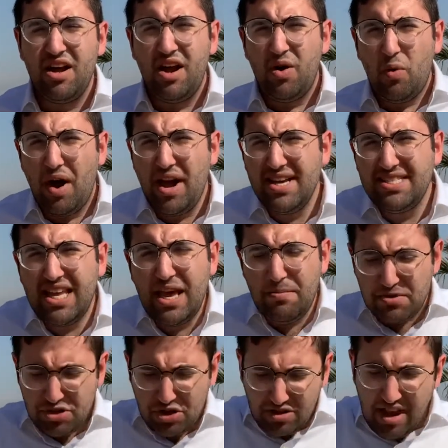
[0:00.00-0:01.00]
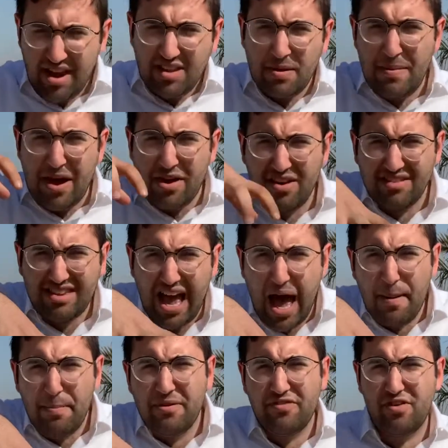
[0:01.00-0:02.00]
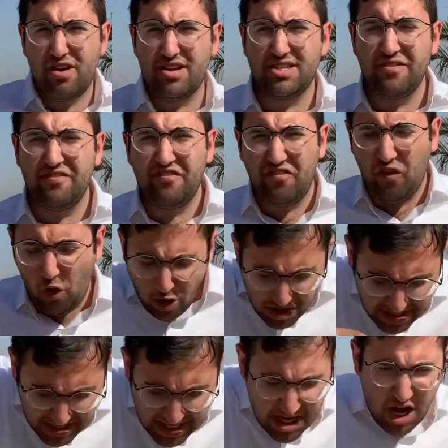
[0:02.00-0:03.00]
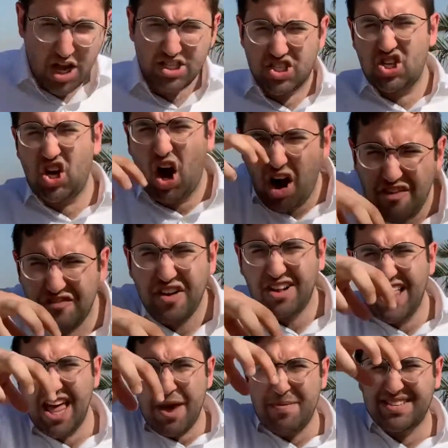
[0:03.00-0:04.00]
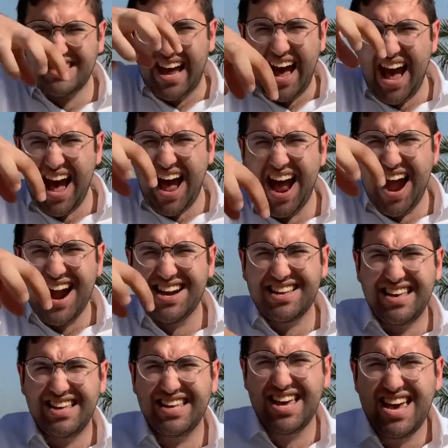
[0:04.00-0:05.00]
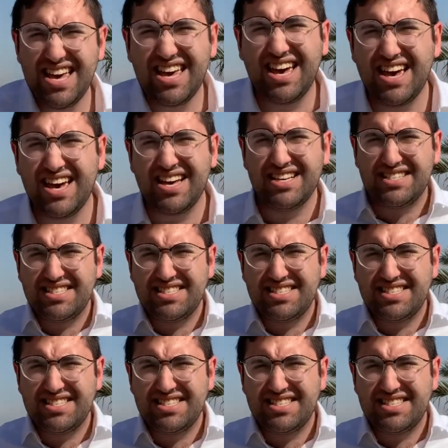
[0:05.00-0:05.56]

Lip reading: Why is Eibishter taking the mountain on top of us and forcing us? Kaf aleim es ahar kigigis.